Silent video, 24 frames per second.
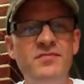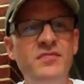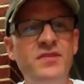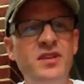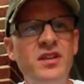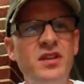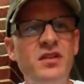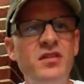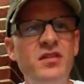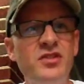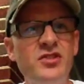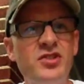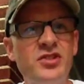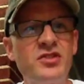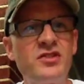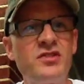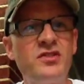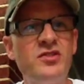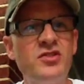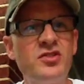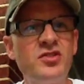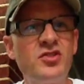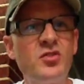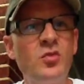You know, and
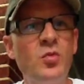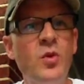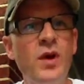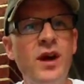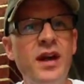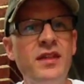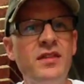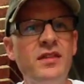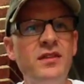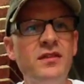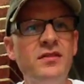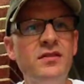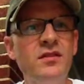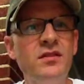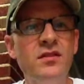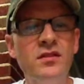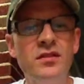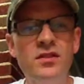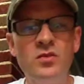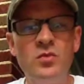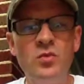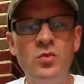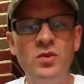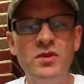just the way that
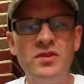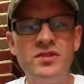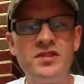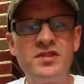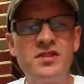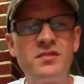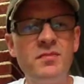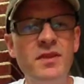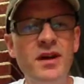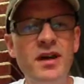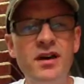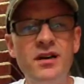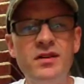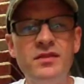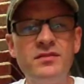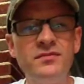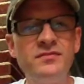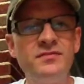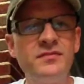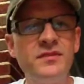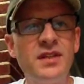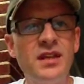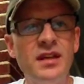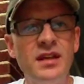the woods smell,
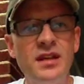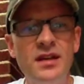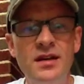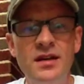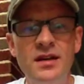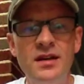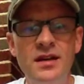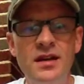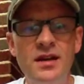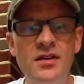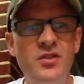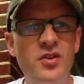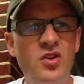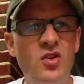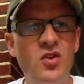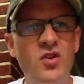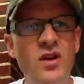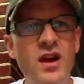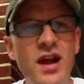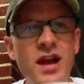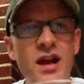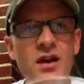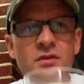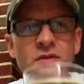the
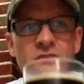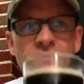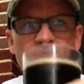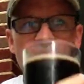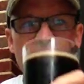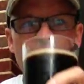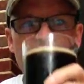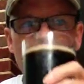ground.